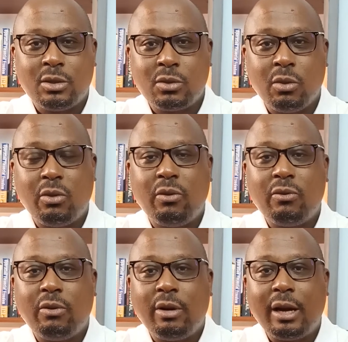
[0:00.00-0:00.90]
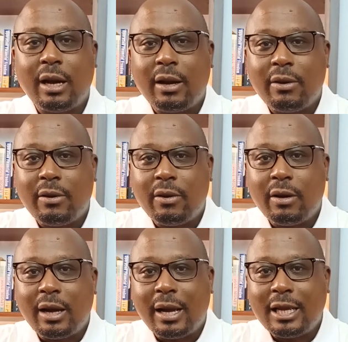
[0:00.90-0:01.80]
So
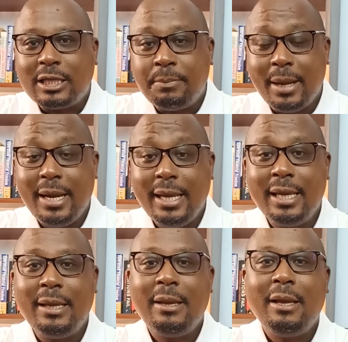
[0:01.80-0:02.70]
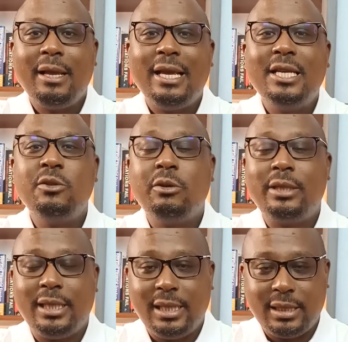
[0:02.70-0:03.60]
spending is
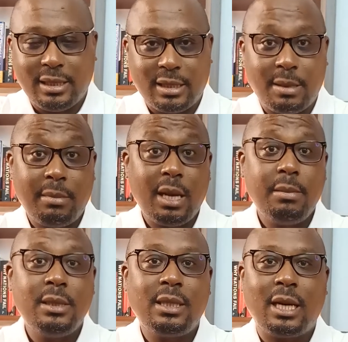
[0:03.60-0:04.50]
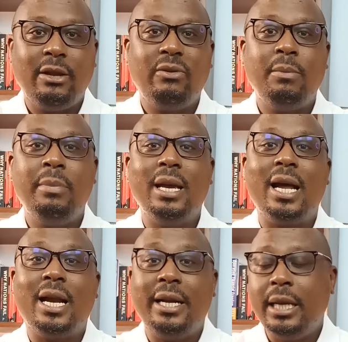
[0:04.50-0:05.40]
not easy. Sometimes it can even be
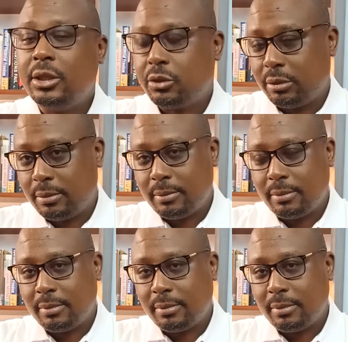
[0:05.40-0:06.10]
an addiction.